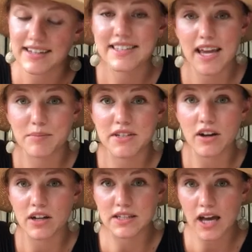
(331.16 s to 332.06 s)
I taped
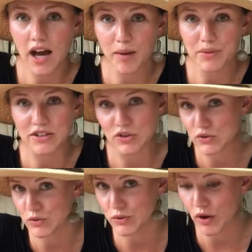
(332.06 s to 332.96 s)
it on top and
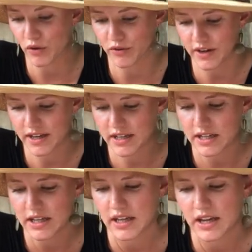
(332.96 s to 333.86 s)
just drew over it.
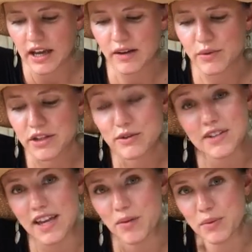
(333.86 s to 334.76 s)
And when you
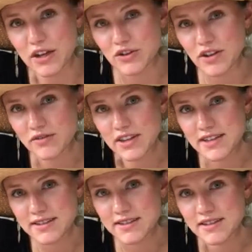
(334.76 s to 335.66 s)
take a picture of
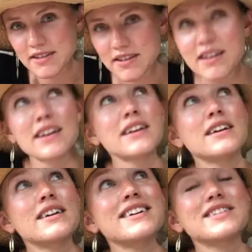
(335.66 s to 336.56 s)
this,
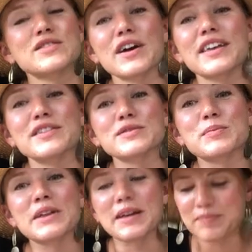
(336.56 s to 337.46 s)
sorry, there's a
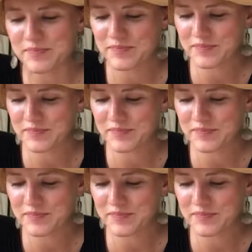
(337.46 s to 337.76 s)
plane.